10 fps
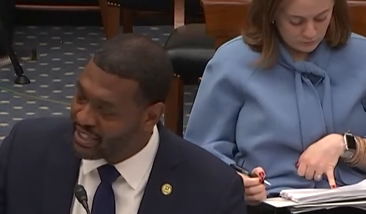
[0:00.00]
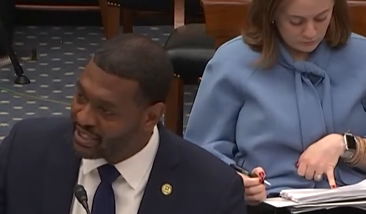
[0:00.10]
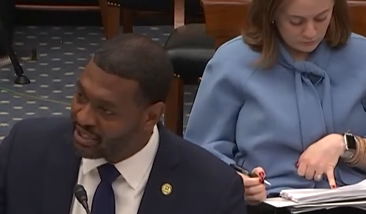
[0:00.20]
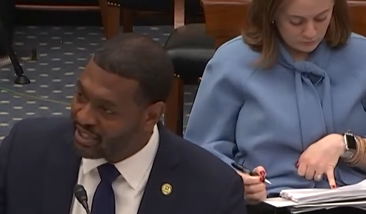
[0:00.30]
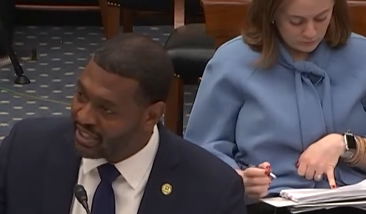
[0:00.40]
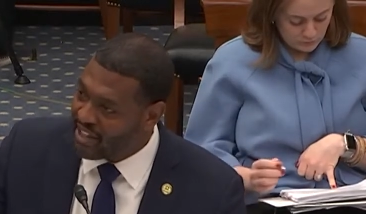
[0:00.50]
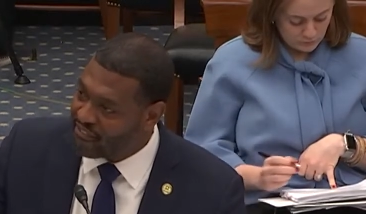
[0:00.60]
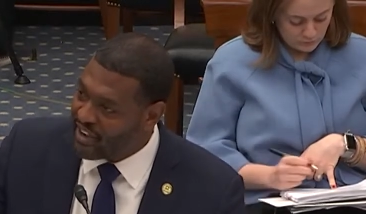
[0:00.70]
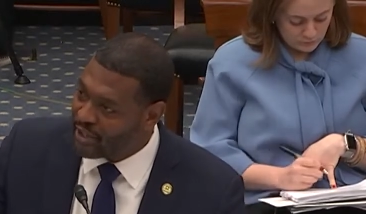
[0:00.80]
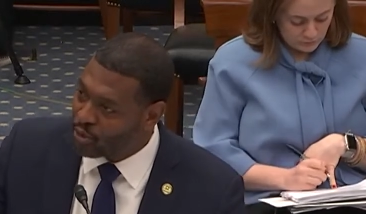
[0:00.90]
Speaker 1: so that that
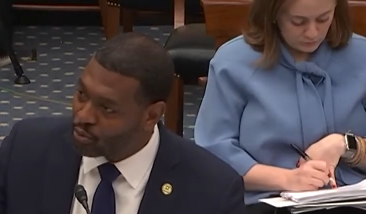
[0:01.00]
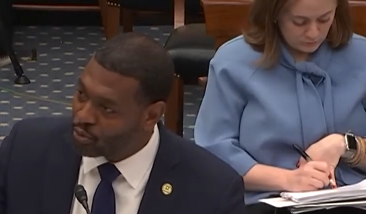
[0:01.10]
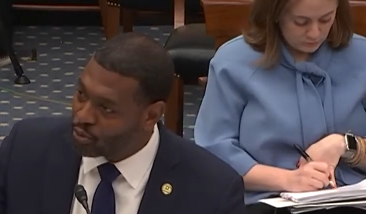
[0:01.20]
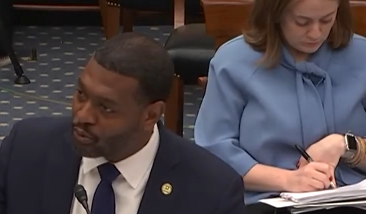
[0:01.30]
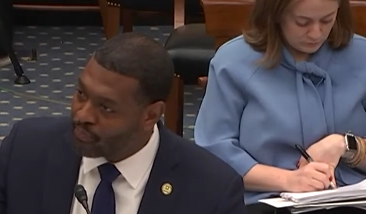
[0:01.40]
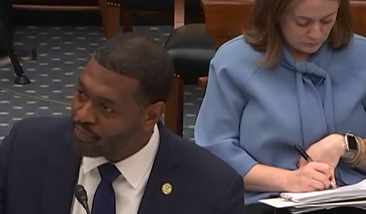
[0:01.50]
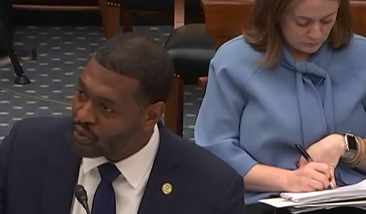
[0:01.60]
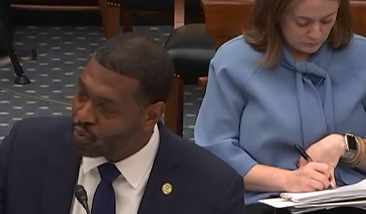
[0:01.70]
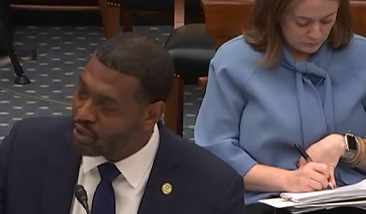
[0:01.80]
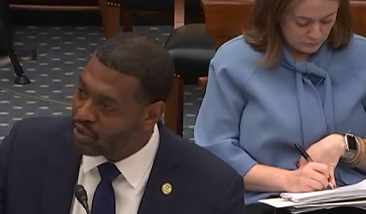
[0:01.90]
final rule
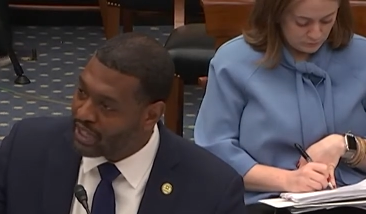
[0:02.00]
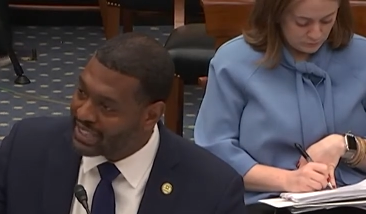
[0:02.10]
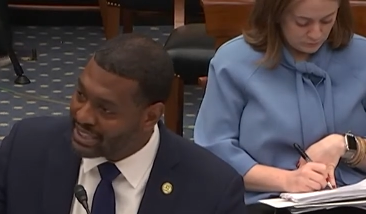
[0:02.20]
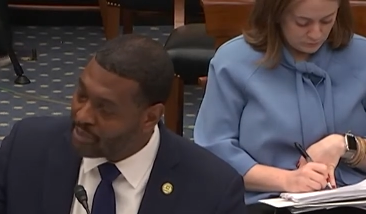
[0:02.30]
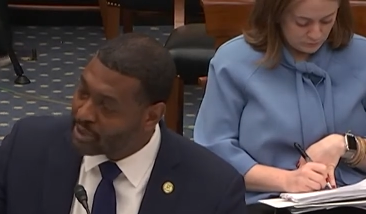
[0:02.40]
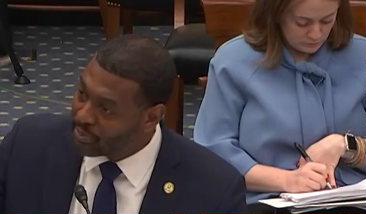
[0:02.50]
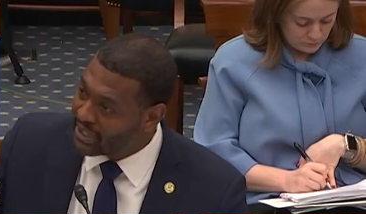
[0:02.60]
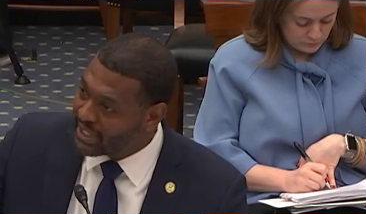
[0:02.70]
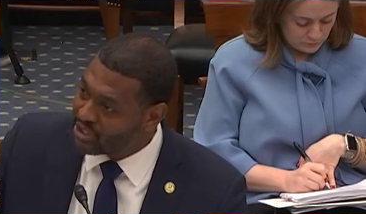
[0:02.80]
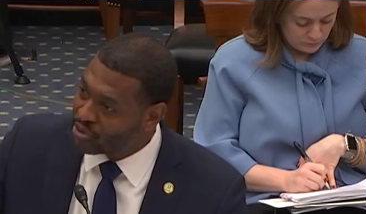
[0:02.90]
will
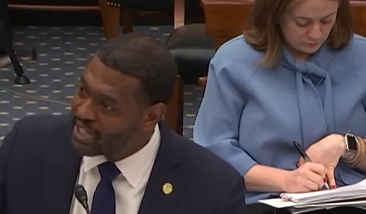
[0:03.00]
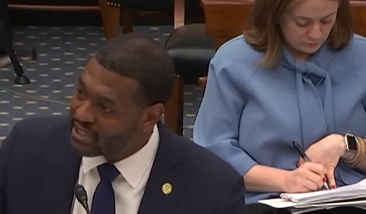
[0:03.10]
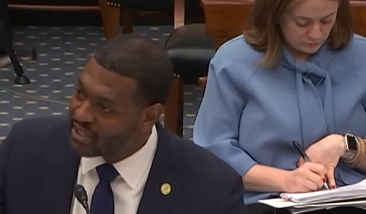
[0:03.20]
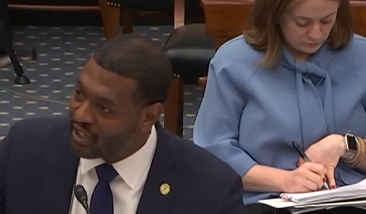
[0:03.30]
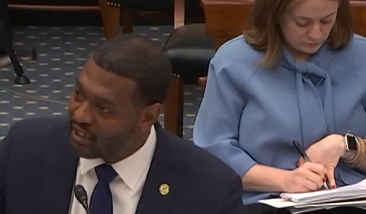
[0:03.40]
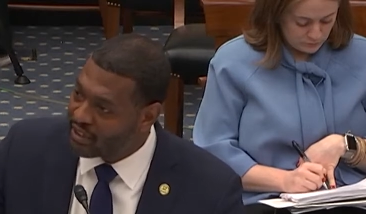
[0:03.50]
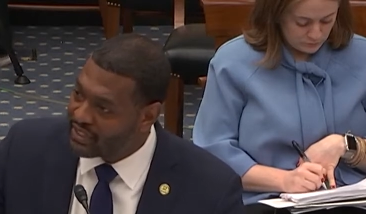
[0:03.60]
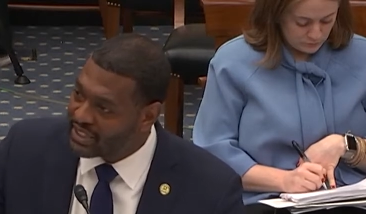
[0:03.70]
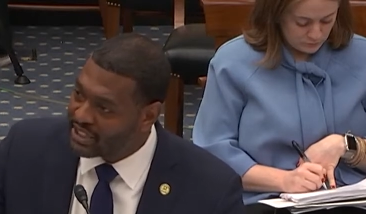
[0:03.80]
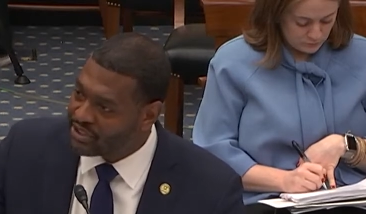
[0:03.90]
acceptably address all of
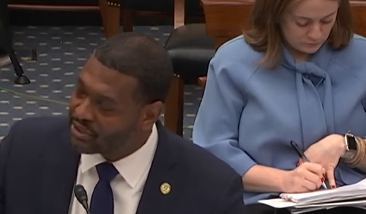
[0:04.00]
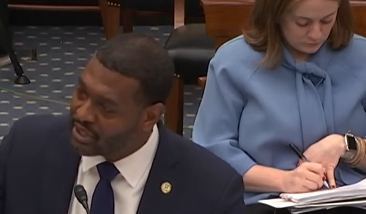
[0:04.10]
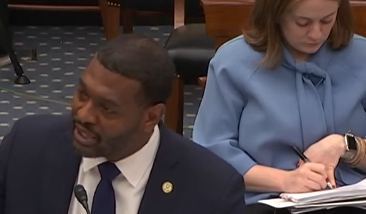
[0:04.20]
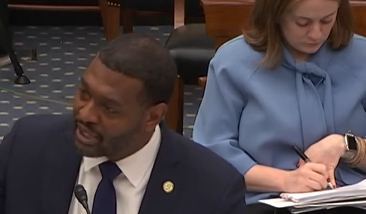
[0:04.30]
these issues.